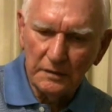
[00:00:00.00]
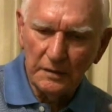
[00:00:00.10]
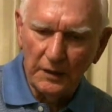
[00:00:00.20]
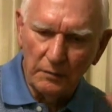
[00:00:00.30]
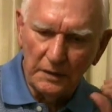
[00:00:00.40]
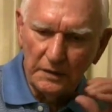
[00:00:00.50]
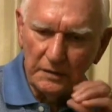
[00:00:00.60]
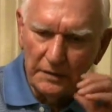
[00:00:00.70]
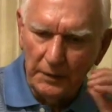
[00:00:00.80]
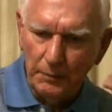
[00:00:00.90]
it would
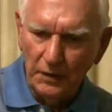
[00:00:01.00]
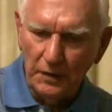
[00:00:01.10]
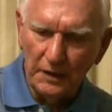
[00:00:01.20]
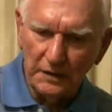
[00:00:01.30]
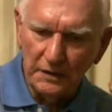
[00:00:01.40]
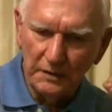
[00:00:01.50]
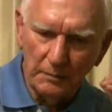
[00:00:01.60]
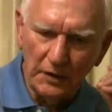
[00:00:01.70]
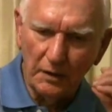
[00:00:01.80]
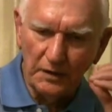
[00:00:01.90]
they pull it
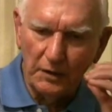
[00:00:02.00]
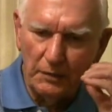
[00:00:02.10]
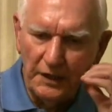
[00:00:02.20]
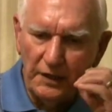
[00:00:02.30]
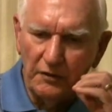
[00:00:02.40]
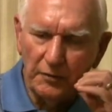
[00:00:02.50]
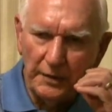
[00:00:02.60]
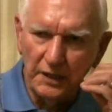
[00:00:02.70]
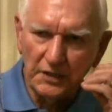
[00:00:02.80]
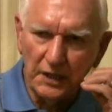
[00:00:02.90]
because it would heal from
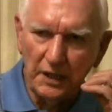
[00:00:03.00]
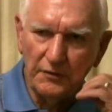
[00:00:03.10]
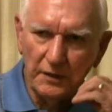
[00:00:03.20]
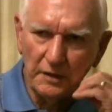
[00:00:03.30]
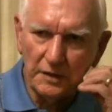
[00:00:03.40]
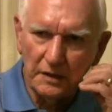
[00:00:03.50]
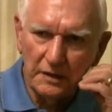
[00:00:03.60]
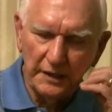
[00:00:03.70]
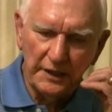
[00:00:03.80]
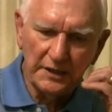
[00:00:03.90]
the inside first.
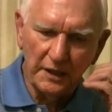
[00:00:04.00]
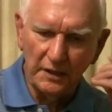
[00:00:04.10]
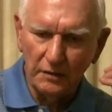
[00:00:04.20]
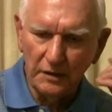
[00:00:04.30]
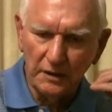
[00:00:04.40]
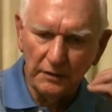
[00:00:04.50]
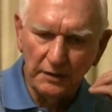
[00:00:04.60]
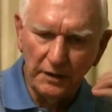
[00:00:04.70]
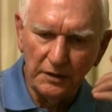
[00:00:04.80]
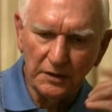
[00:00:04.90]
And he said in order to
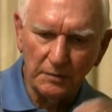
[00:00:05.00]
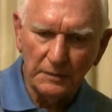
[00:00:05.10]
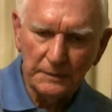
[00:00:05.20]
reduce the,